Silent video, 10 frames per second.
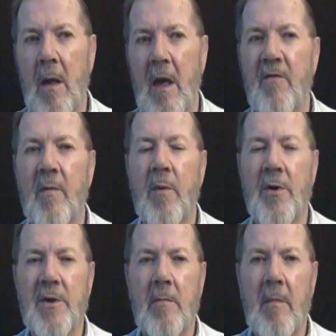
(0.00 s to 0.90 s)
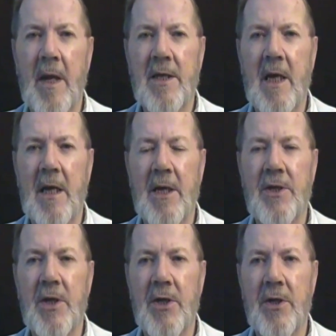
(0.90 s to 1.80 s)
If a person makes that
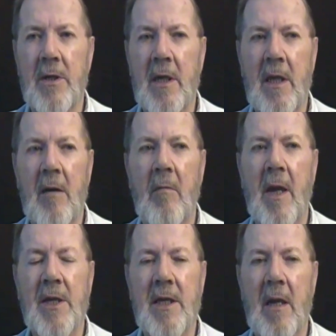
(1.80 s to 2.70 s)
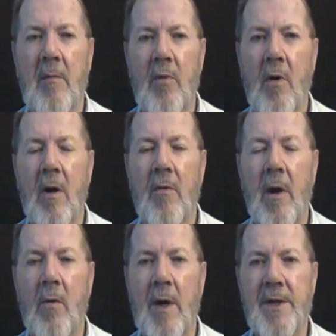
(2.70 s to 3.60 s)
decision and then makes that important
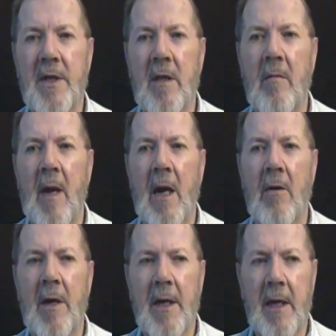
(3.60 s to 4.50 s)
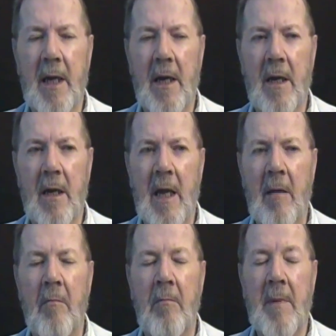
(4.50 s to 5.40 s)
request in the manner indicated
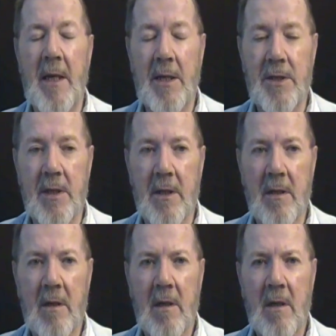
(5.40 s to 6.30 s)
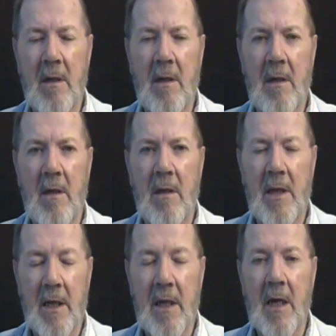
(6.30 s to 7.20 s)
and means it,
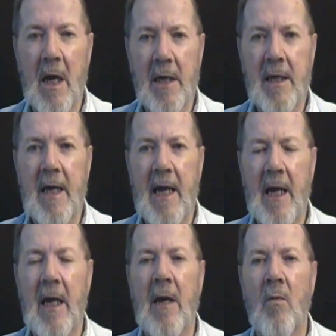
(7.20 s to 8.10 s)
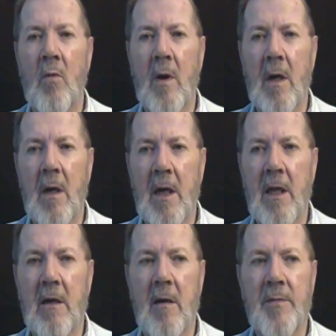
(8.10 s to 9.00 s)
then God can and will,
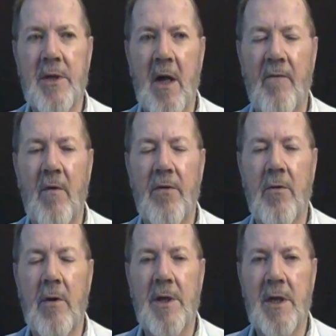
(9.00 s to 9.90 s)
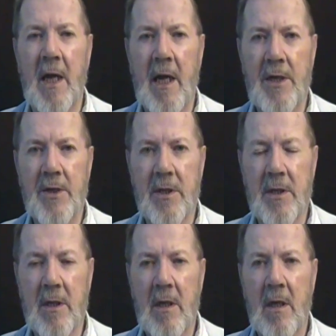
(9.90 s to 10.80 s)
either himself or through his
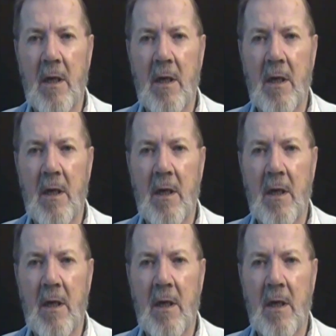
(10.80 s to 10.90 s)
agents,